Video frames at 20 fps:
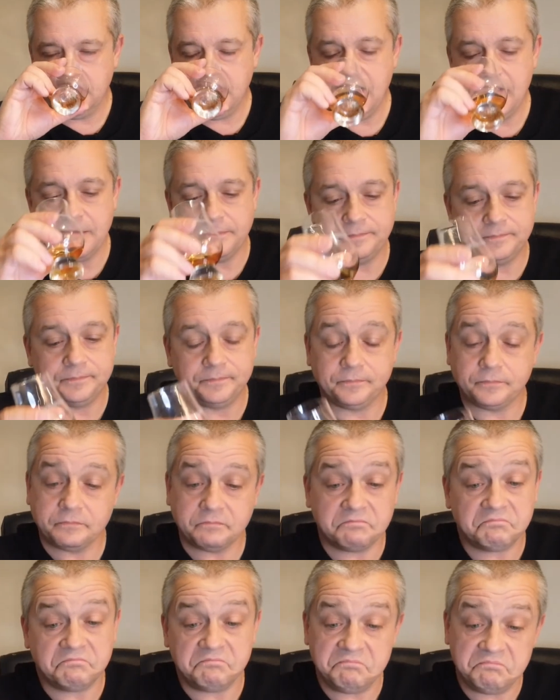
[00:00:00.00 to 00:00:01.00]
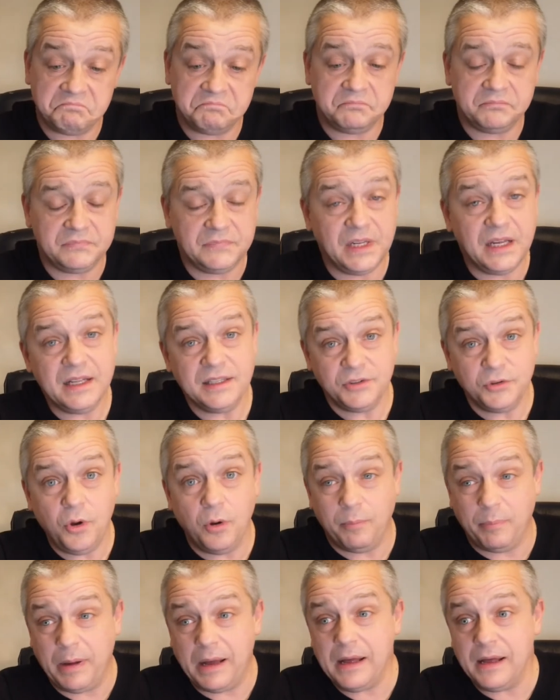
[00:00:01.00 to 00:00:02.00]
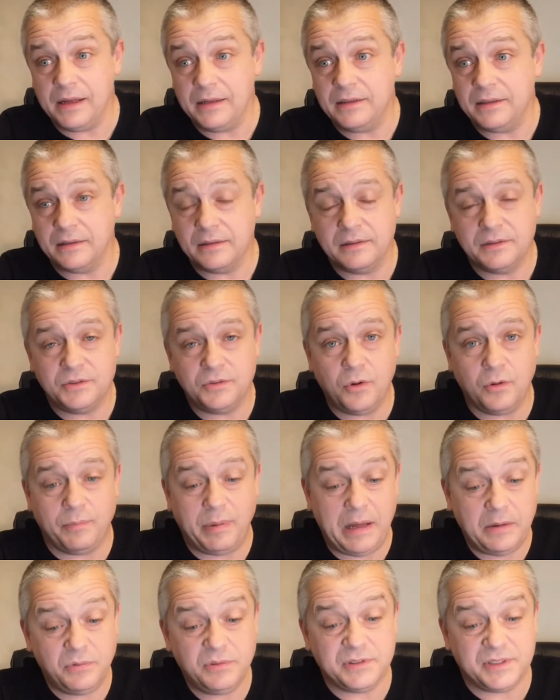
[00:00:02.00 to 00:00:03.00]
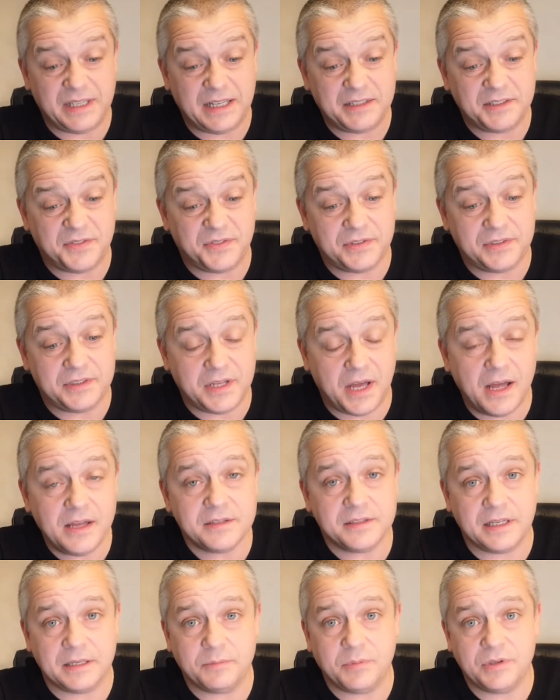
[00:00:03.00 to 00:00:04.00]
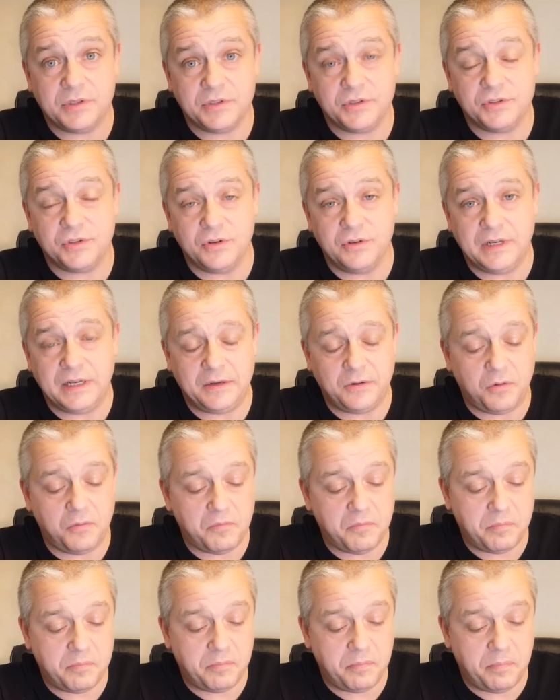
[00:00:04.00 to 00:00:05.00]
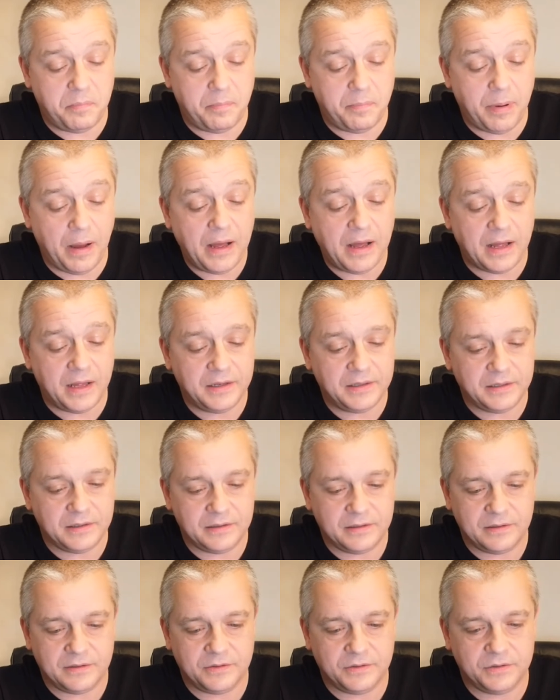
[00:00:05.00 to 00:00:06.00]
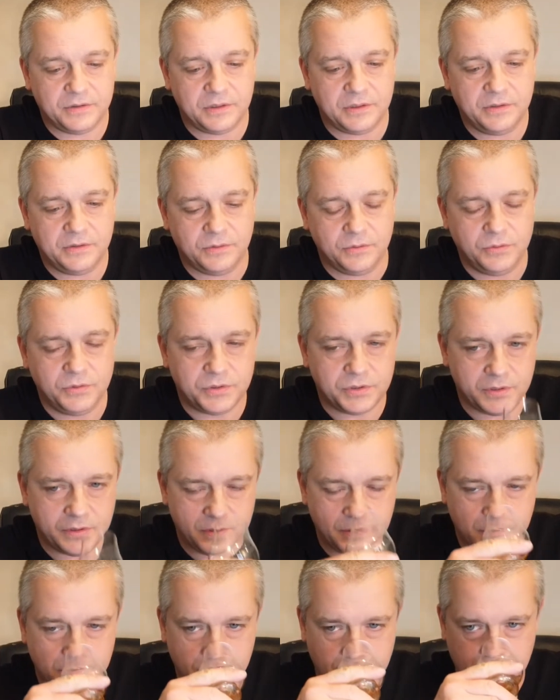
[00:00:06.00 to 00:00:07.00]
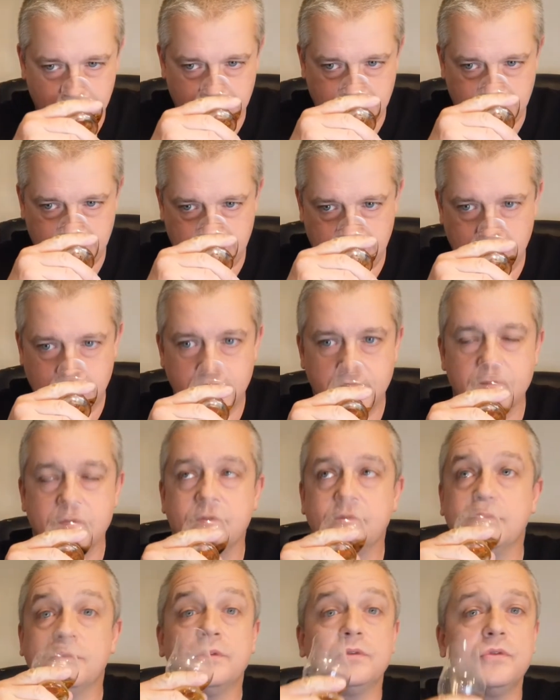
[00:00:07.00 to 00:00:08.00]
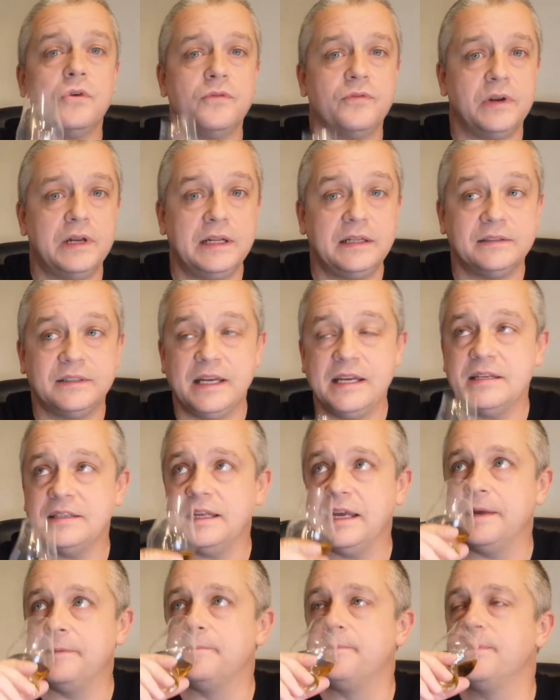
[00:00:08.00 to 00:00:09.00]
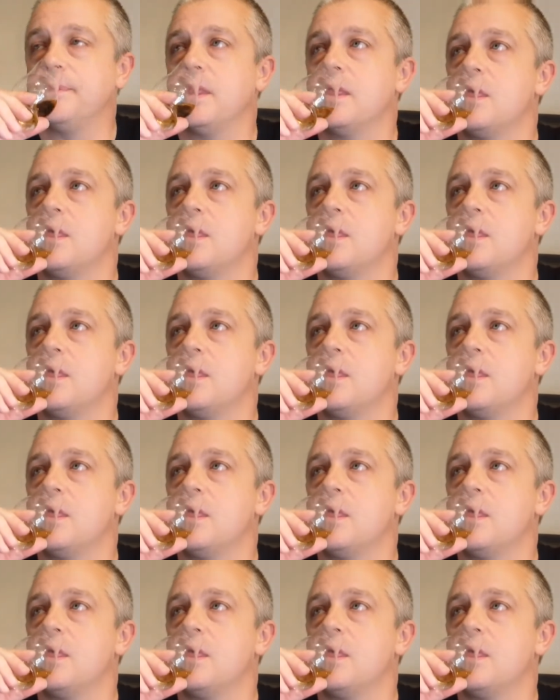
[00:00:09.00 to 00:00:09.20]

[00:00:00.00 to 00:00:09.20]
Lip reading: Yeah, it's not bad. It's not bad. I wouldn't say it's fantastic, but it's certainly not bad on the nose. Go for a little tasty.